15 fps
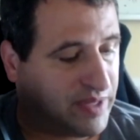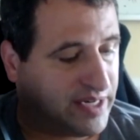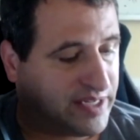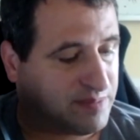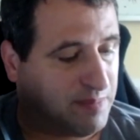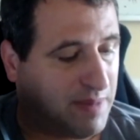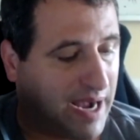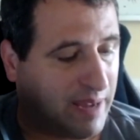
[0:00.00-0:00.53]

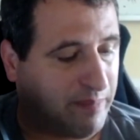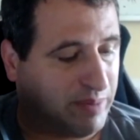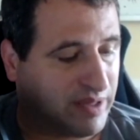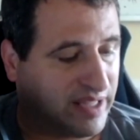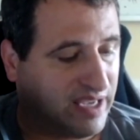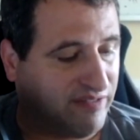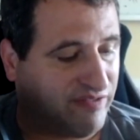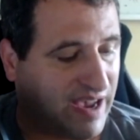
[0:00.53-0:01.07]
It is my
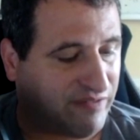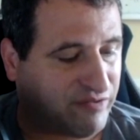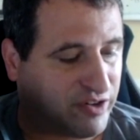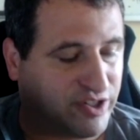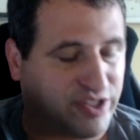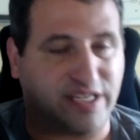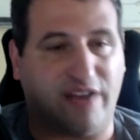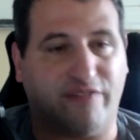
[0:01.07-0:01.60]
belief,
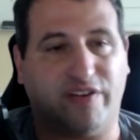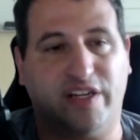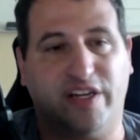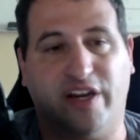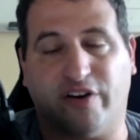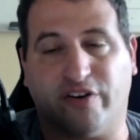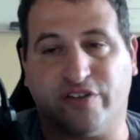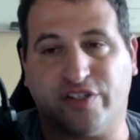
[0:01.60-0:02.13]
after 7
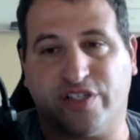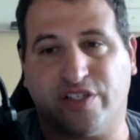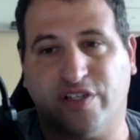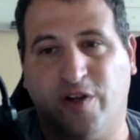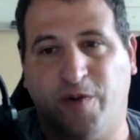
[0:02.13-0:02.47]
years